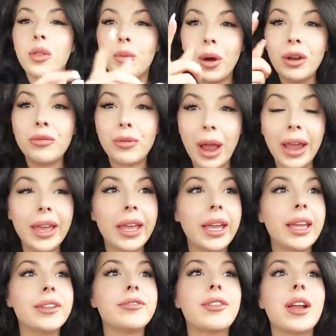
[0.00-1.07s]
the one right
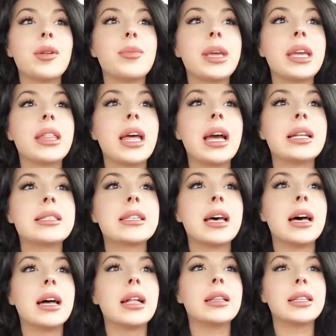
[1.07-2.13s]
in front of me that's
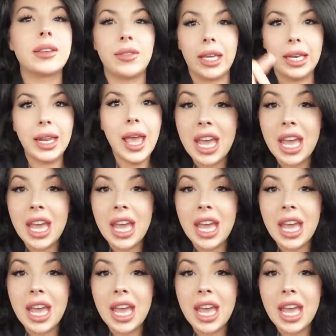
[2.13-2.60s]
leaving.